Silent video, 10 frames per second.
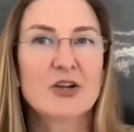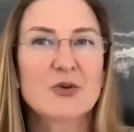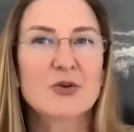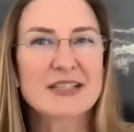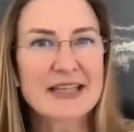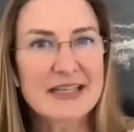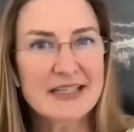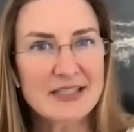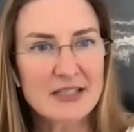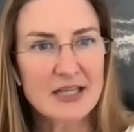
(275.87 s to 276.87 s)

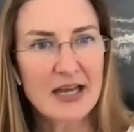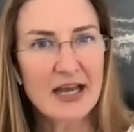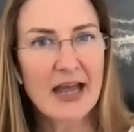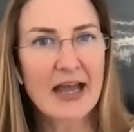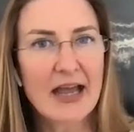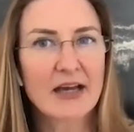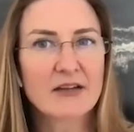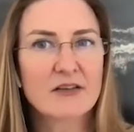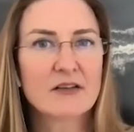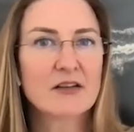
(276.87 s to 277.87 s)
elitist,
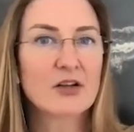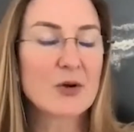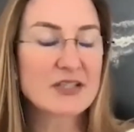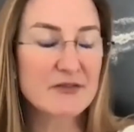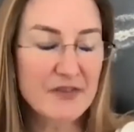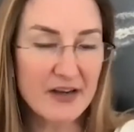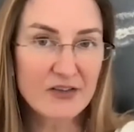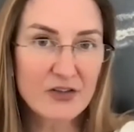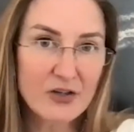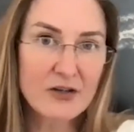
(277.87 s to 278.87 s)
and, as a
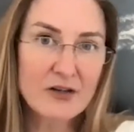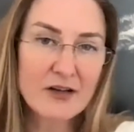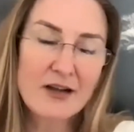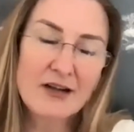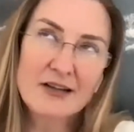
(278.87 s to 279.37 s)
funder,